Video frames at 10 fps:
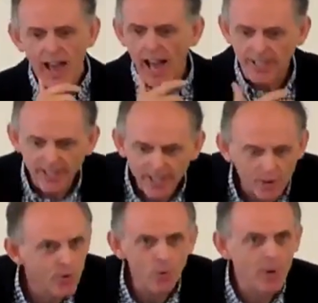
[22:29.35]
I didn't
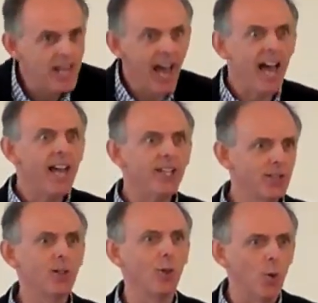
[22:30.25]
know we
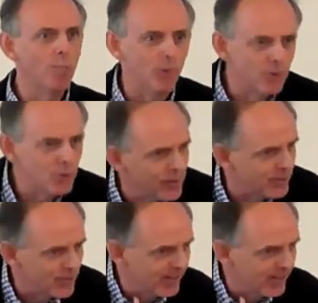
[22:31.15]
had global church